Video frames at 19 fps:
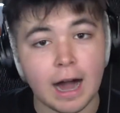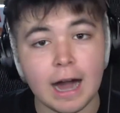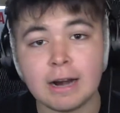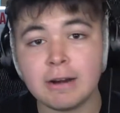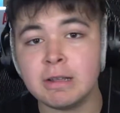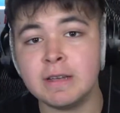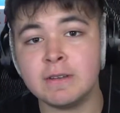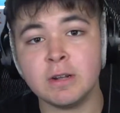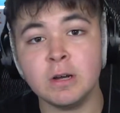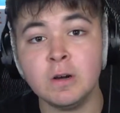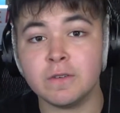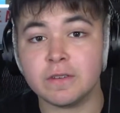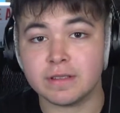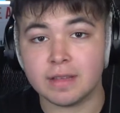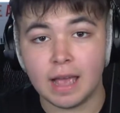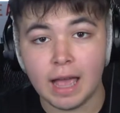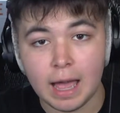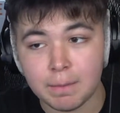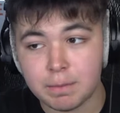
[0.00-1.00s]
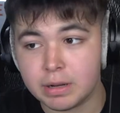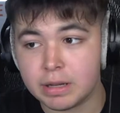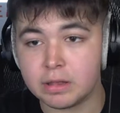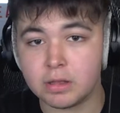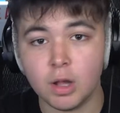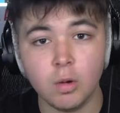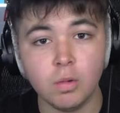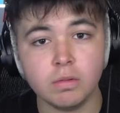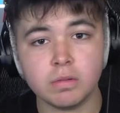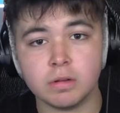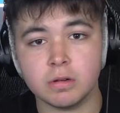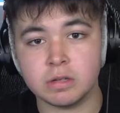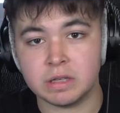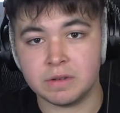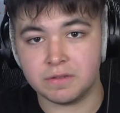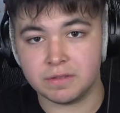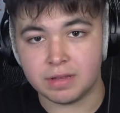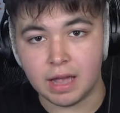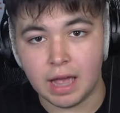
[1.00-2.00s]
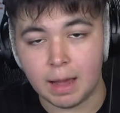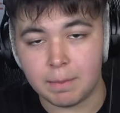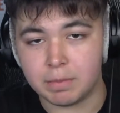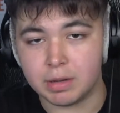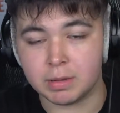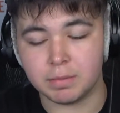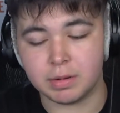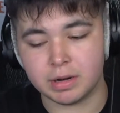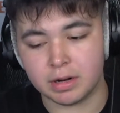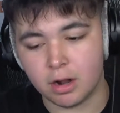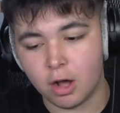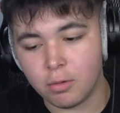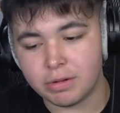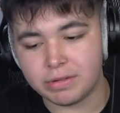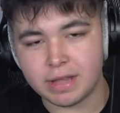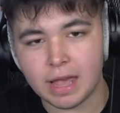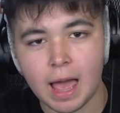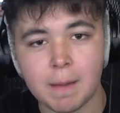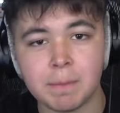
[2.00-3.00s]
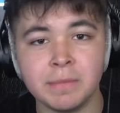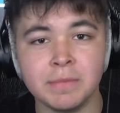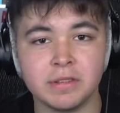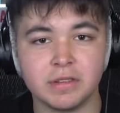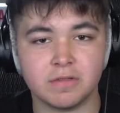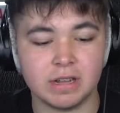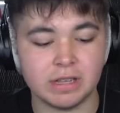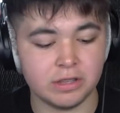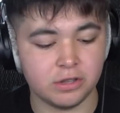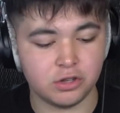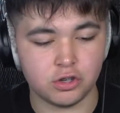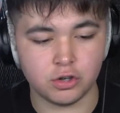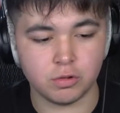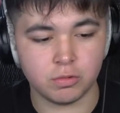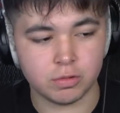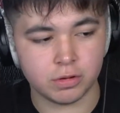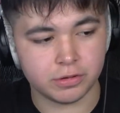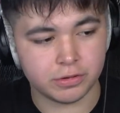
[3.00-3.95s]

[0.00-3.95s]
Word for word: I don't even know if it's happening. No one knows if it's happening, but it always happens in June.